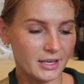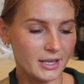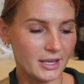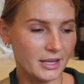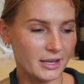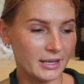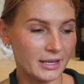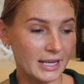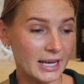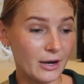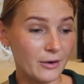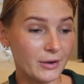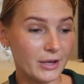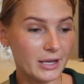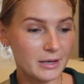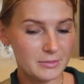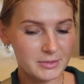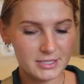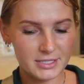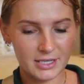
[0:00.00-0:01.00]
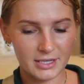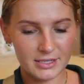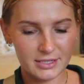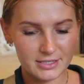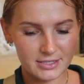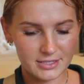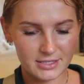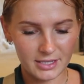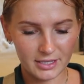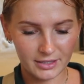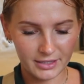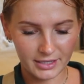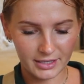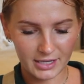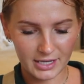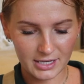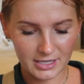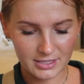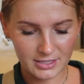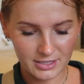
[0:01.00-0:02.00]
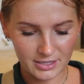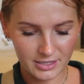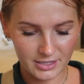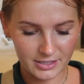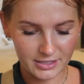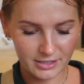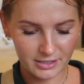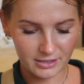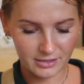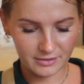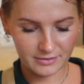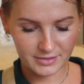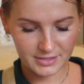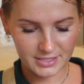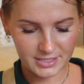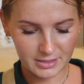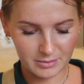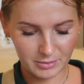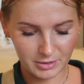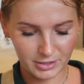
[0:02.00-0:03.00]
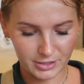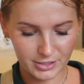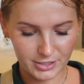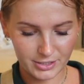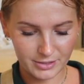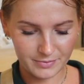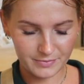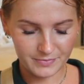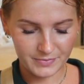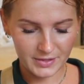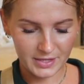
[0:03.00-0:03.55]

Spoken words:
And now Amazon is selling a ton of similar